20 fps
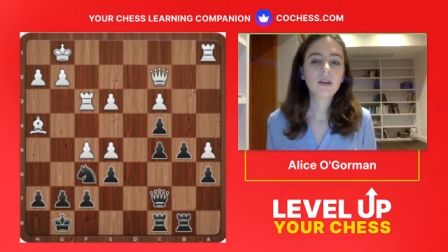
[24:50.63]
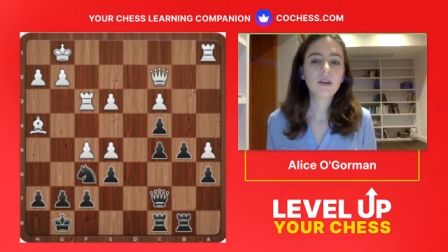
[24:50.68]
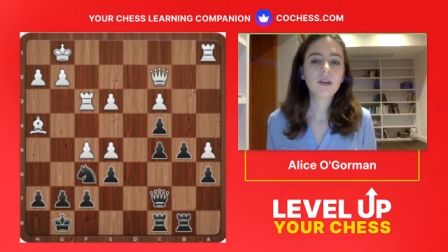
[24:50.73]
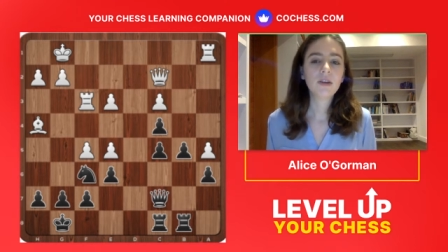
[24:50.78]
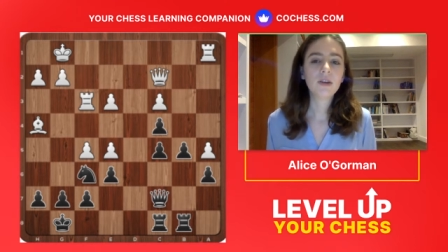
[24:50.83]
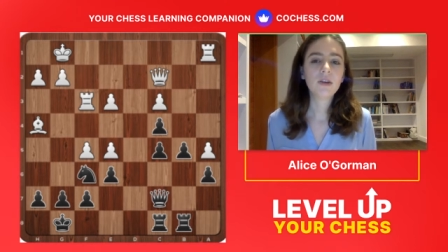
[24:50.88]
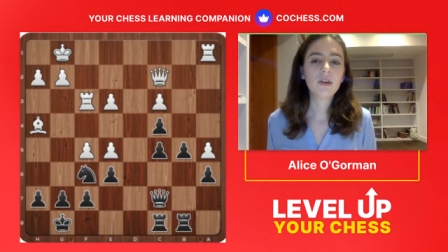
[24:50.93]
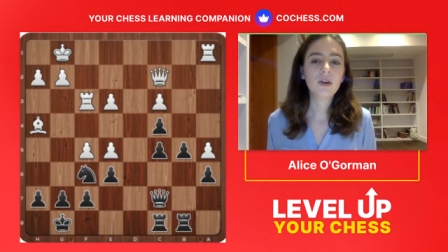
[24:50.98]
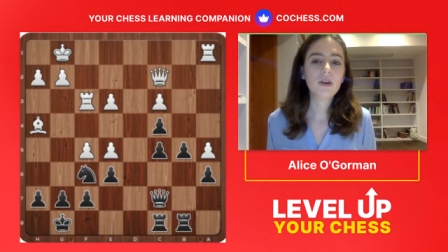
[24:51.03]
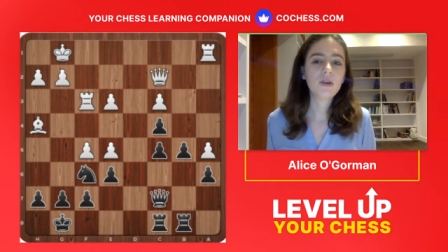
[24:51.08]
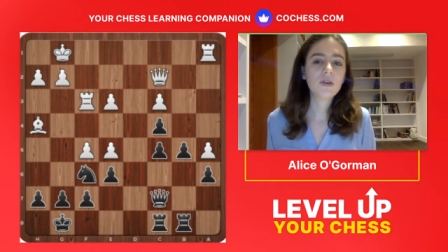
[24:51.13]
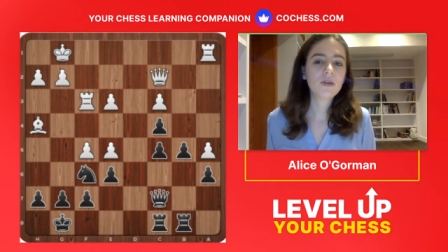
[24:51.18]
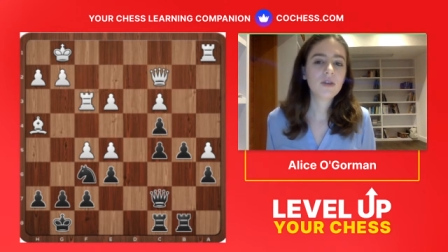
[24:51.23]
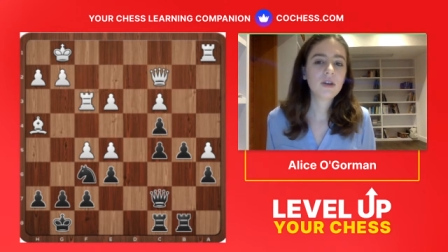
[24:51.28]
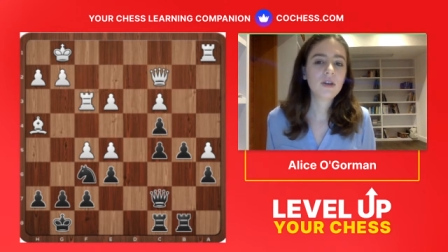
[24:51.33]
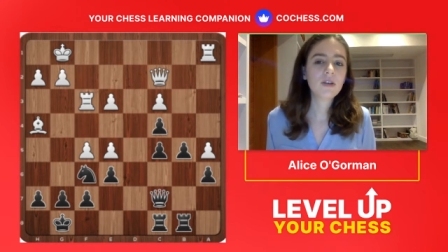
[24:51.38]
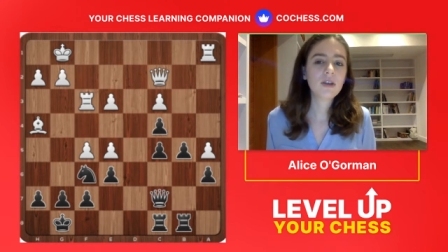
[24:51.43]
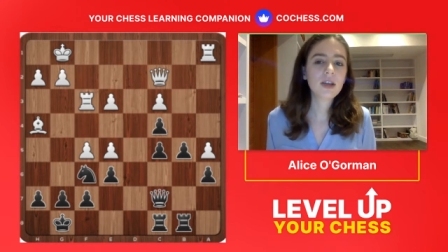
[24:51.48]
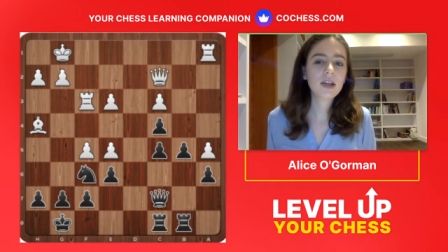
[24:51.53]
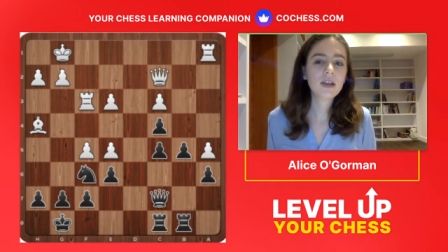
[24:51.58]
You know, they're
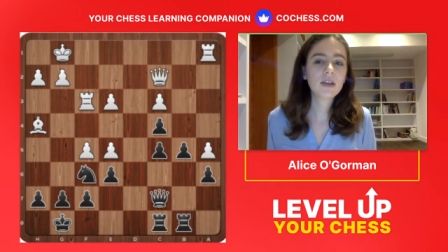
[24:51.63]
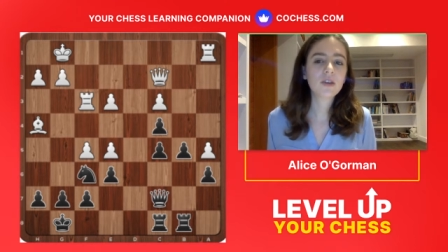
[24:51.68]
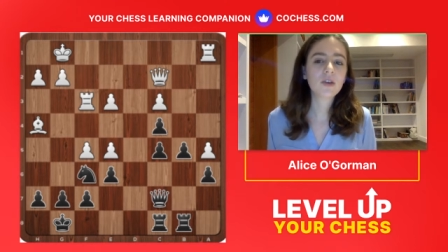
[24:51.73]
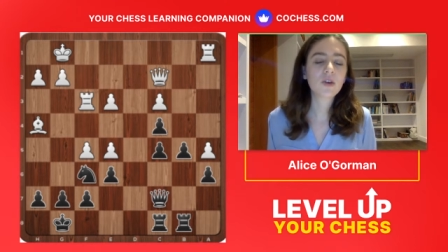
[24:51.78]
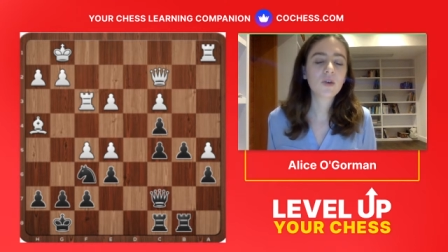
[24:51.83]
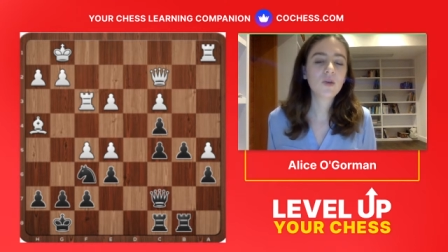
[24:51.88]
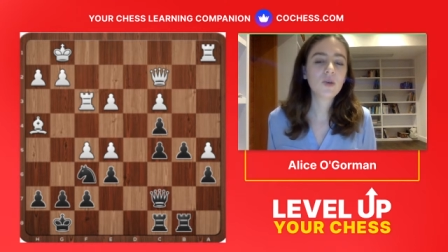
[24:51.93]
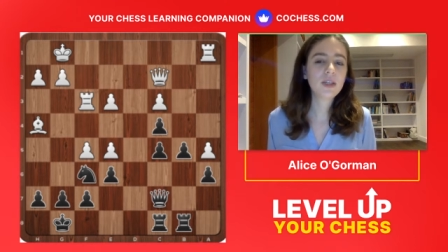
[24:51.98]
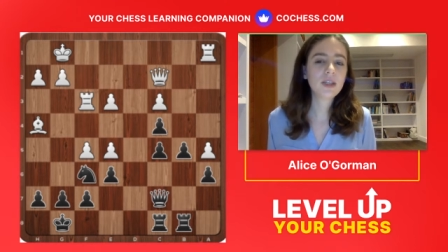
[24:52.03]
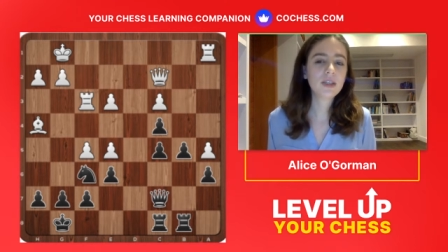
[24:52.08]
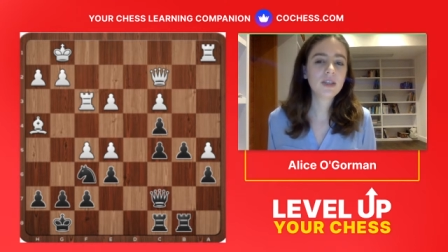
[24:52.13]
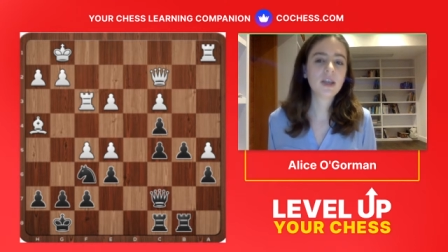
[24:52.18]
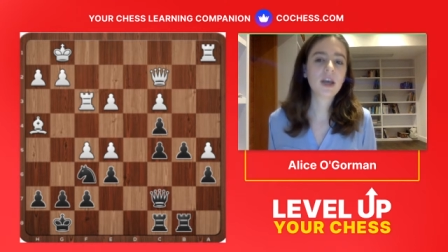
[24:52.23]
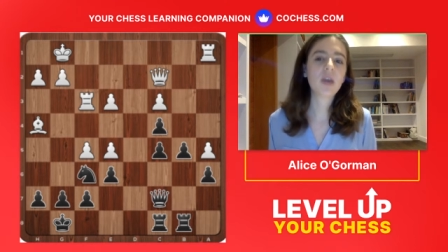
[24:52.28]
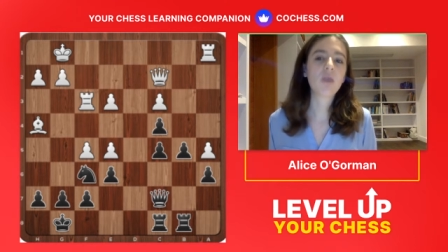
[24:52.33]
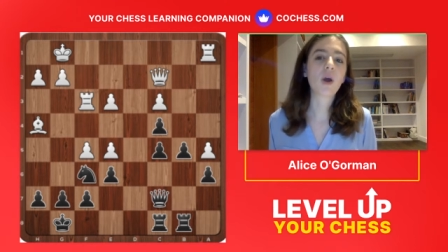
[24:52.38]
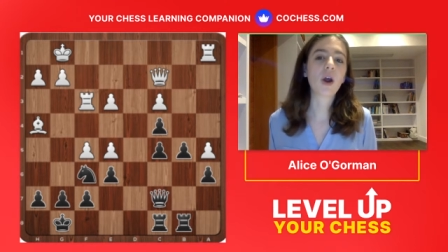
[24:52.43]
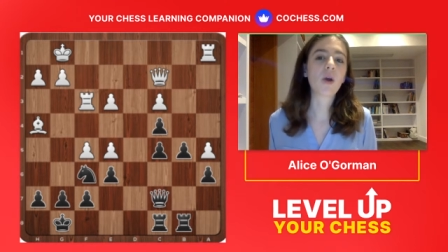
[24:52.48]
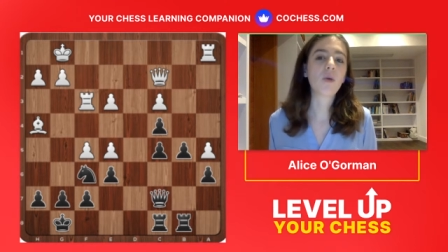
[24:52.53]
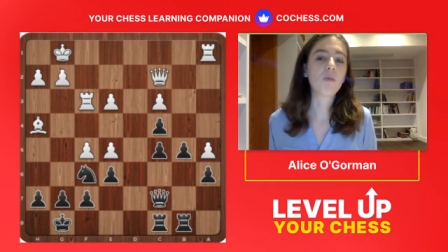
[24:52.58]
looking at the queen side
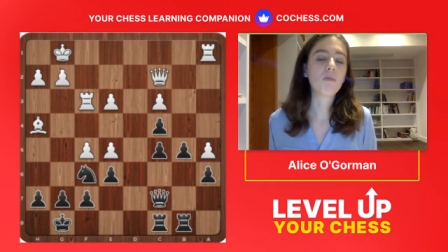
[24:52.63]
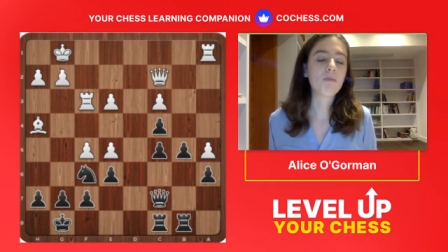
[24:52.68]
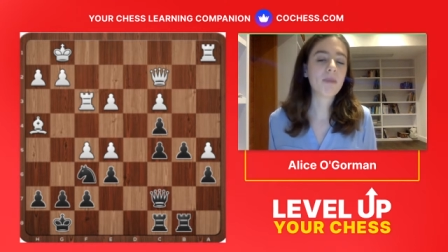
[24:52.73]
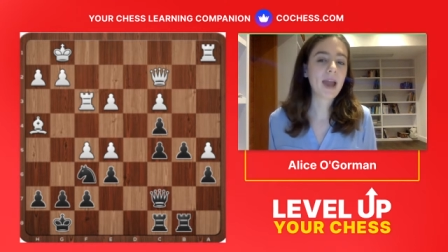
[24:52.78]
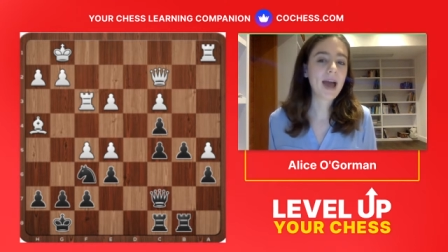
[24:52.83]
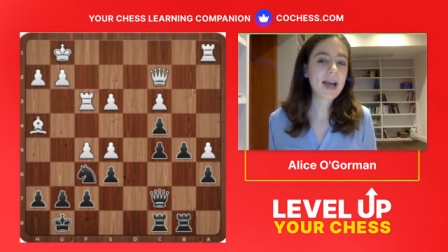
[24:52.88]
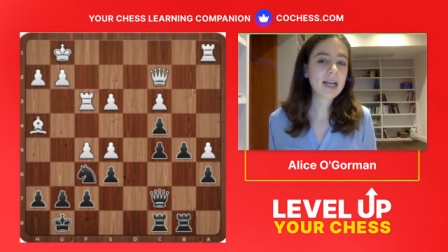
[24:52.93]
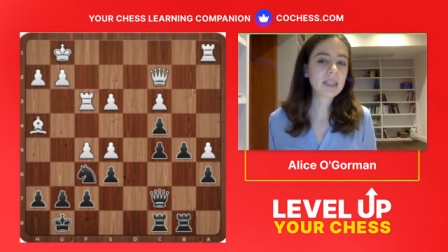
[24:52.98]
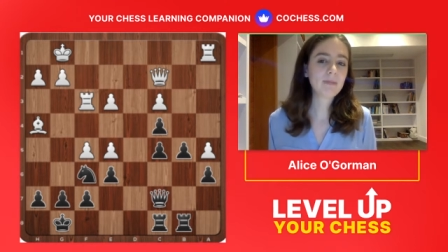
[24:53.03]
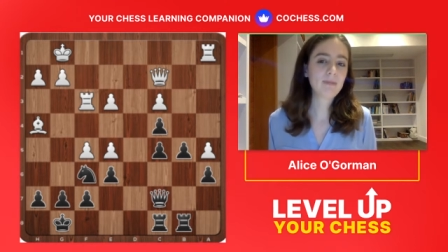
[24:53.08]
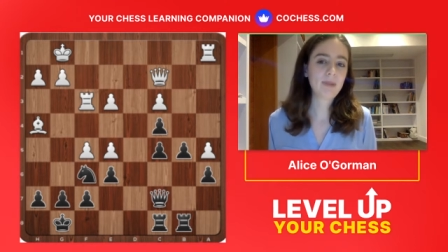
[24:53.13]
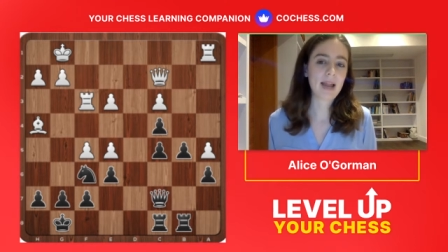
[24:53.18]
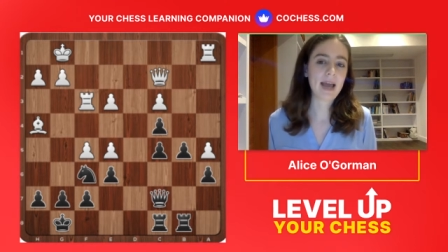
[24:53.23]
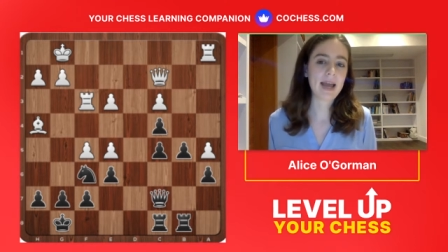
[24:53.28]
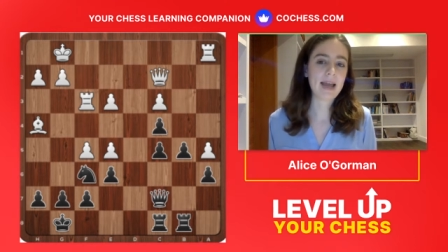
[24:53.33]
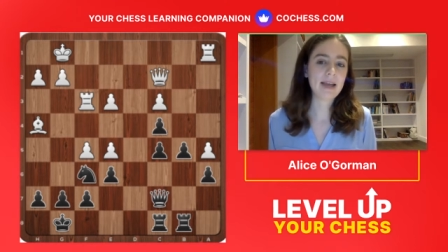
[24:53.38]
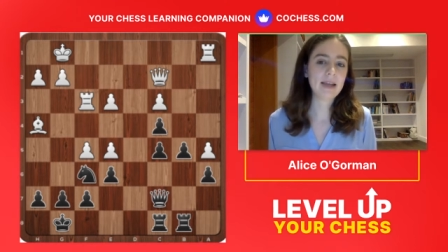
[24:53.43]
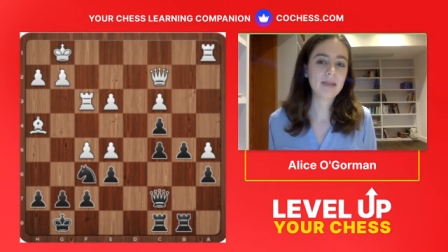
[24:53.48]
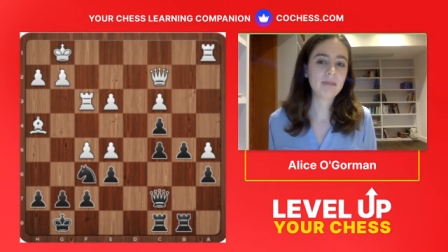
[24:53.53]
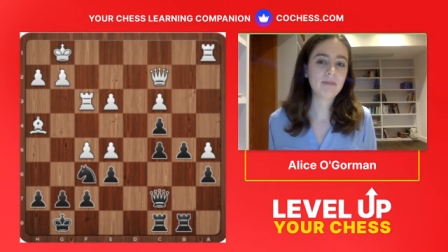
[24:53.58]
where black's play is.